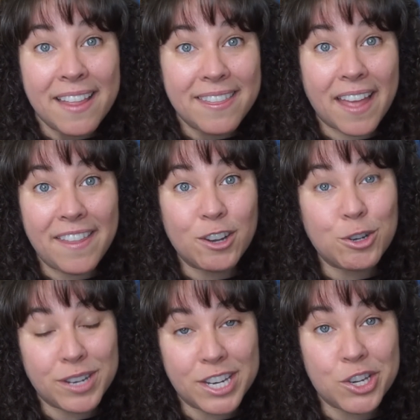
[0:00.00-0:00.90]
than their
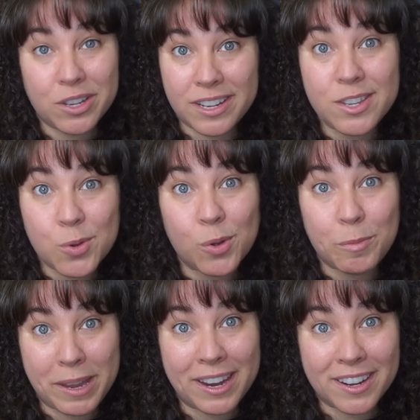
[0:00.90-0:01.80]
traditionally schooled
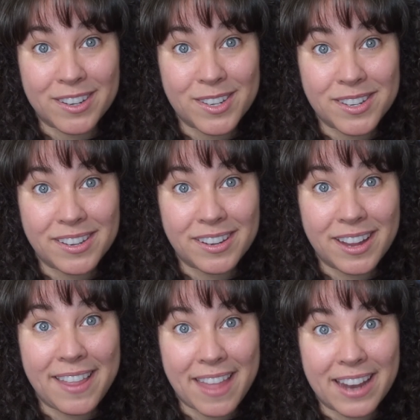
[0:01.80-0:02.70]
peers,
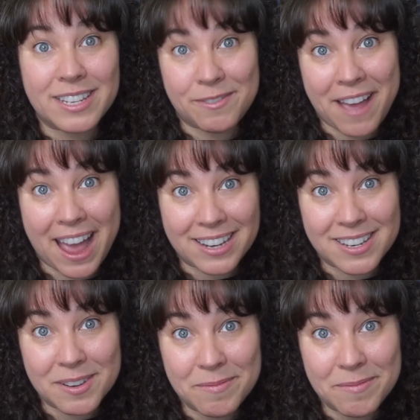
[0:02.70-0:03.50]
and that is a fact.